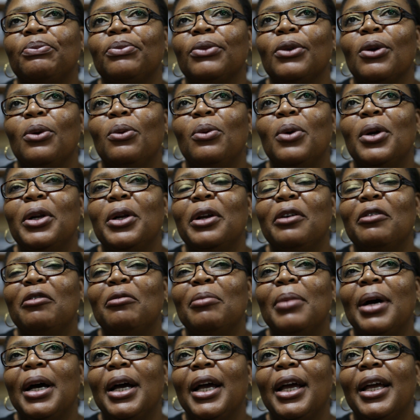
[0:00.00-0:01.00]
One of
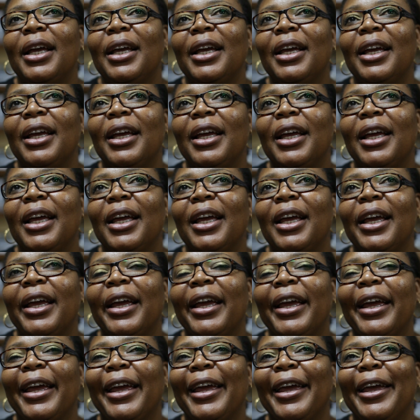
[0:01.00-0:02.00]
my
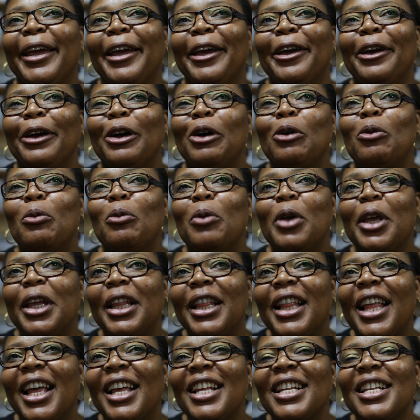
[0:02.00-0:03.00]

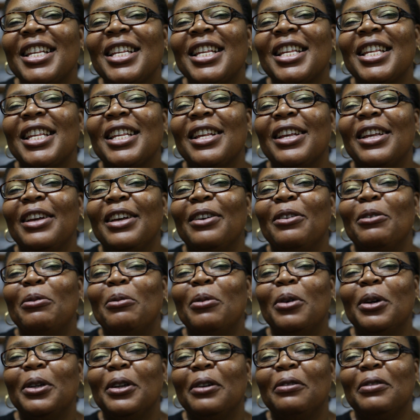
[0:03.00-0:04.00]

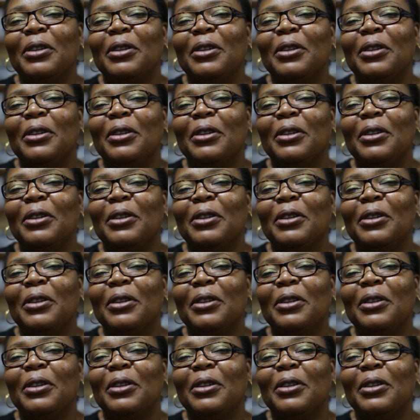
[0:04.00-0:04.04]
one of